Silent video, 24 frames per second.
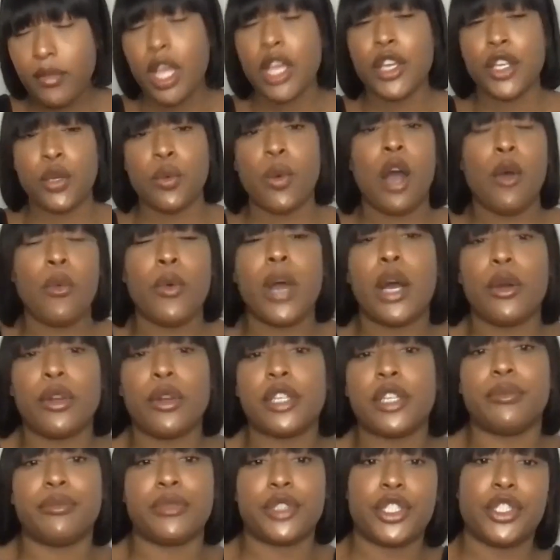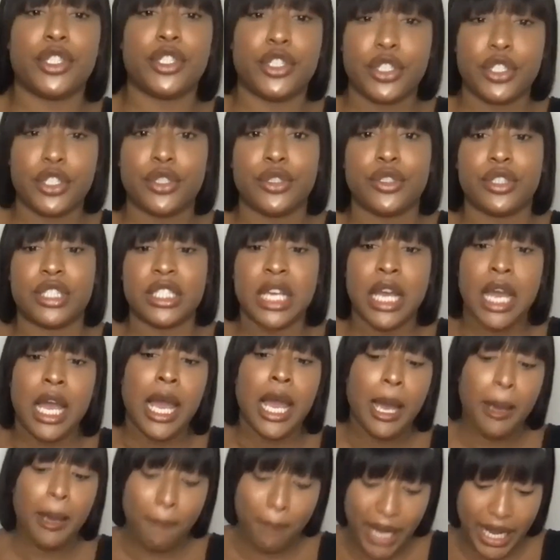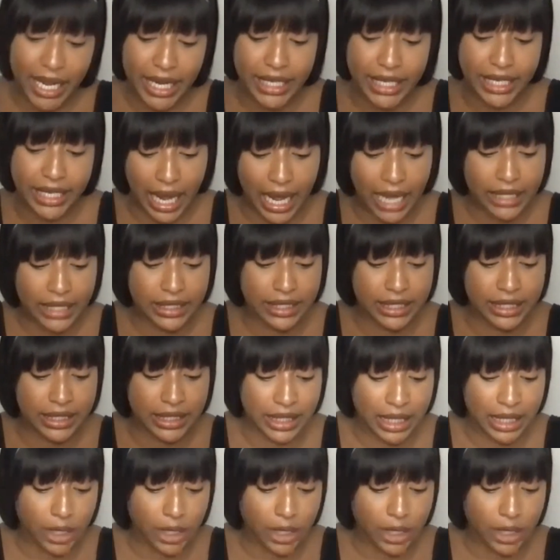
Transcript: you are welcome to use paid ads